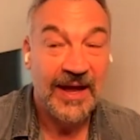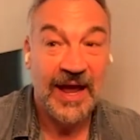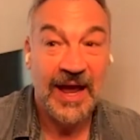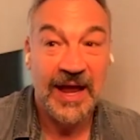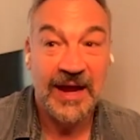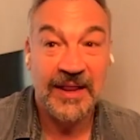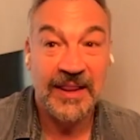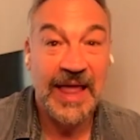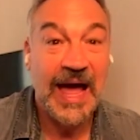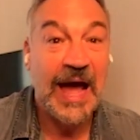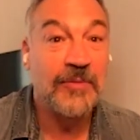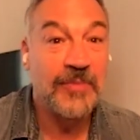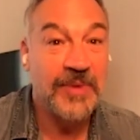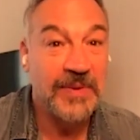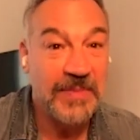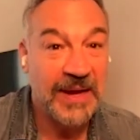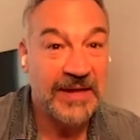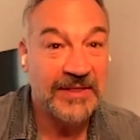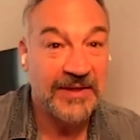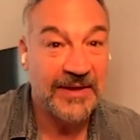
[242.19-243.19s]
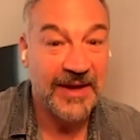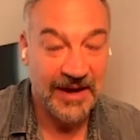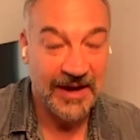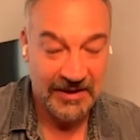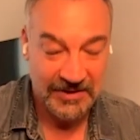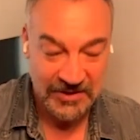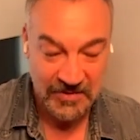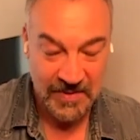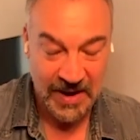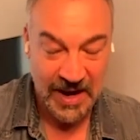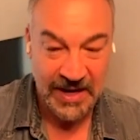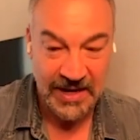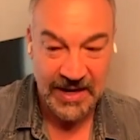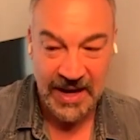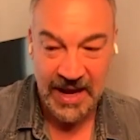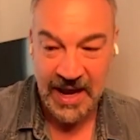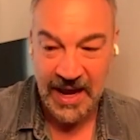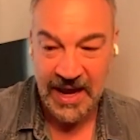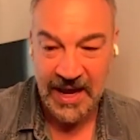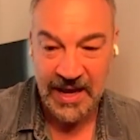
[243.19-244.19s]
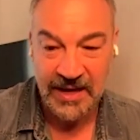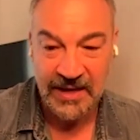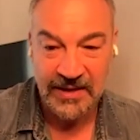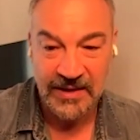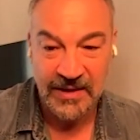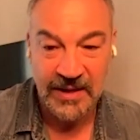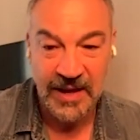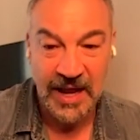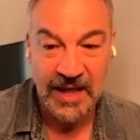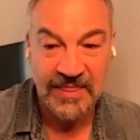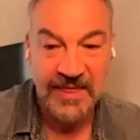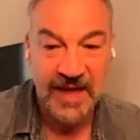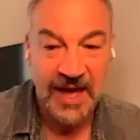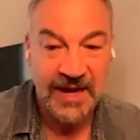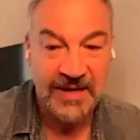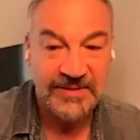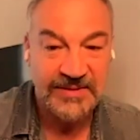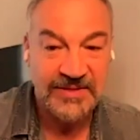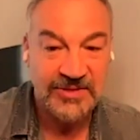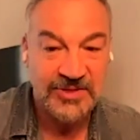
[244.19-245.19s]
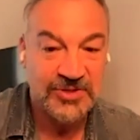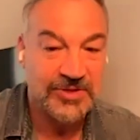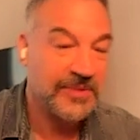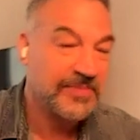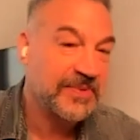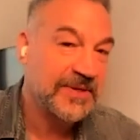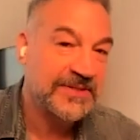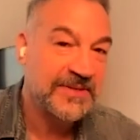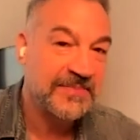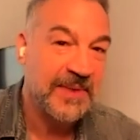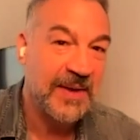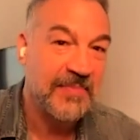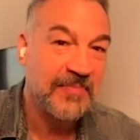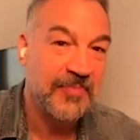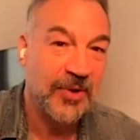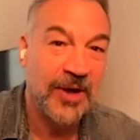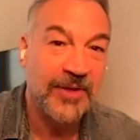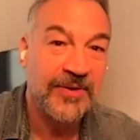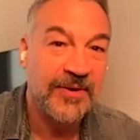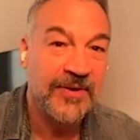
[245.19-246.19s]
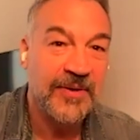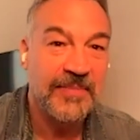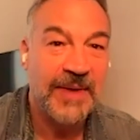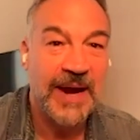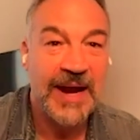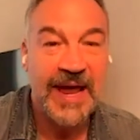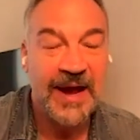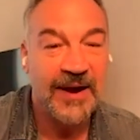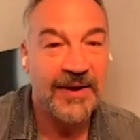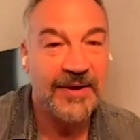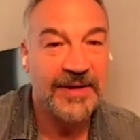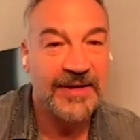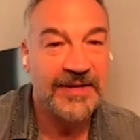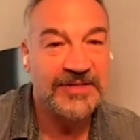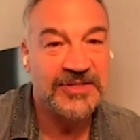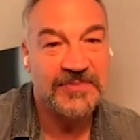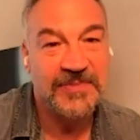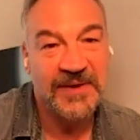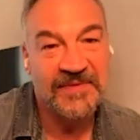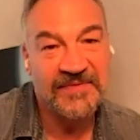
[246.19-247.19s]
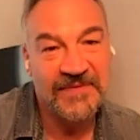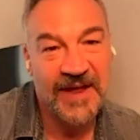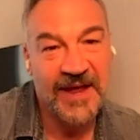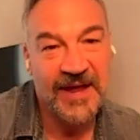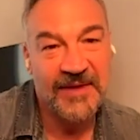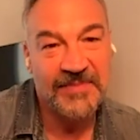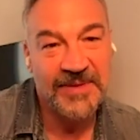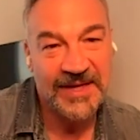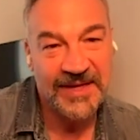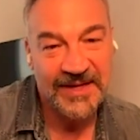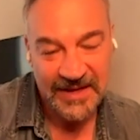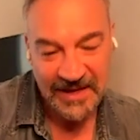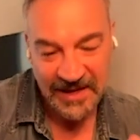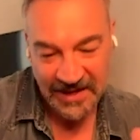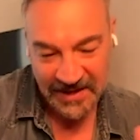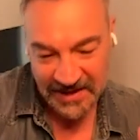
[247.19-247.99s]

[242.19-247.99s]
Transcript: Sure. And allow me make the character mine, and that it's a tribute to my brother and my heritage and my family.